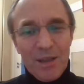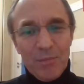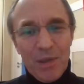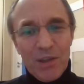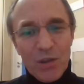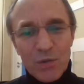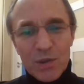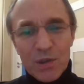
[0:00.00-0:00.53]

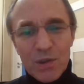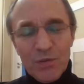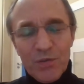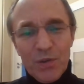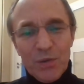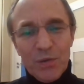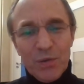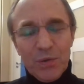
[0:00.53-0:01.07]
But those of
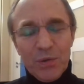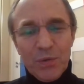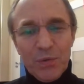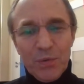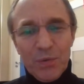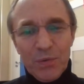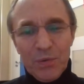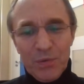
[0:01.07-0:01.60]
you
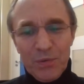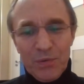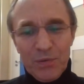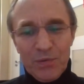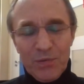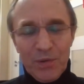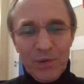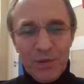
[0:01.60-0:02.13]
who,
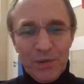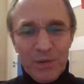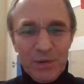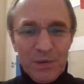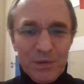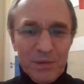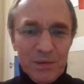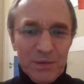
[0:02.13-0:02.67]

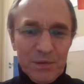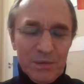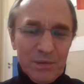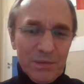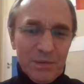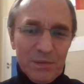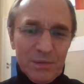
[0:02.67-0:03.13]
for